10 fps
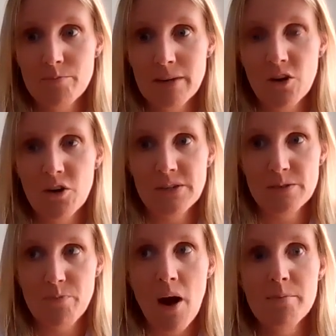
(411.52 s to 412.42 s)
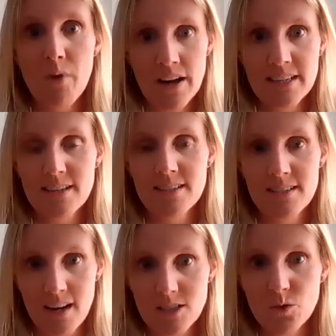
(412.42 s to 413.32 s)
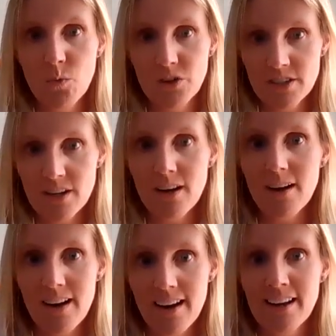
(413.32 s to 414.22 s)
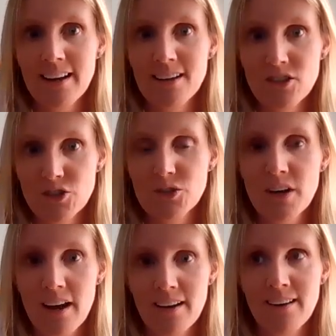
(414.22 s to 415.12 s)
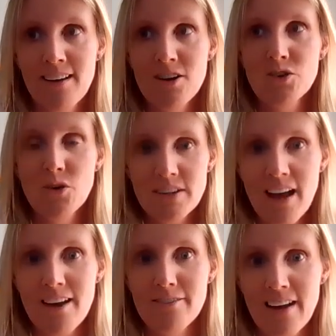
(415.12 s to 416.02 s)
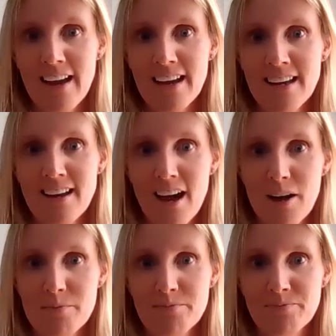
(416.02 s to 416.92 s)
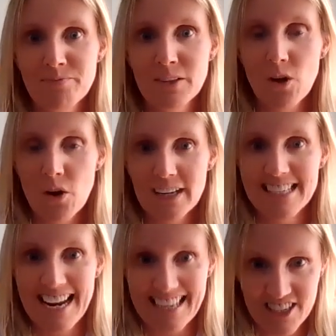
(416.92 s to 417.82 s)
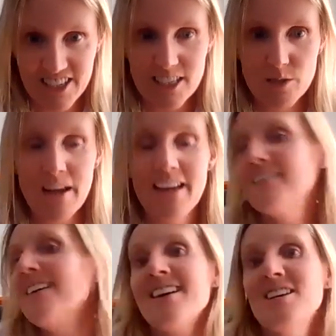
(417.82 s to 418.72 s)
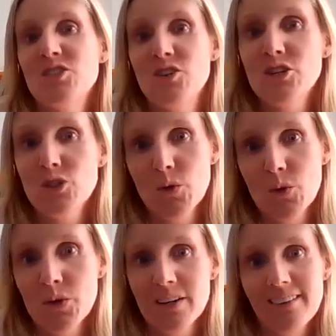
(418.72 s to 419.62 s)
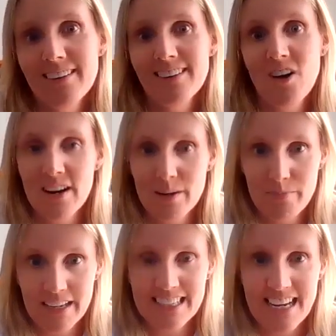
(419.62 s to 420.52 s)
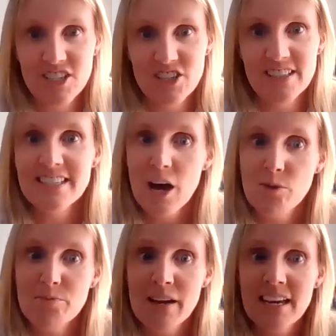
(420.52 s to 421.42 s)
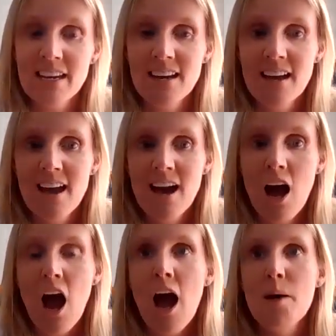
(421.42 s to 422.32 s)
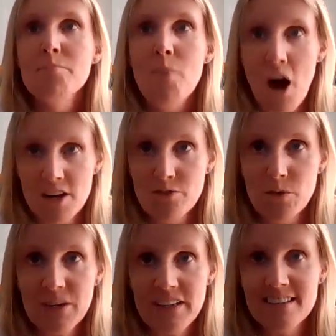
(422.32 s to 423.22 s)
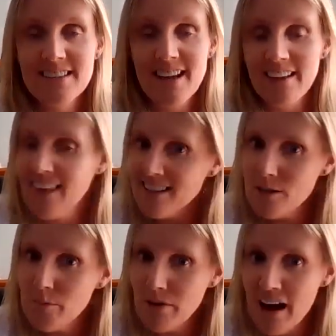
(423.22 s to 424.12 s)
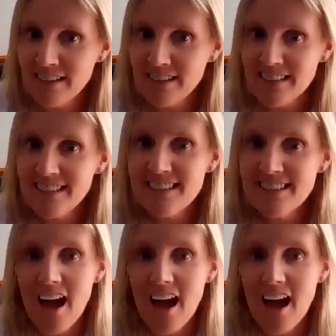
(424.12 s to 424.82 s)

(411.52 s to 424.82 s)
Because my mind does start to wander. I do not have a long attention span, so short guided meditations help me. Mindfulness, now that's a practice,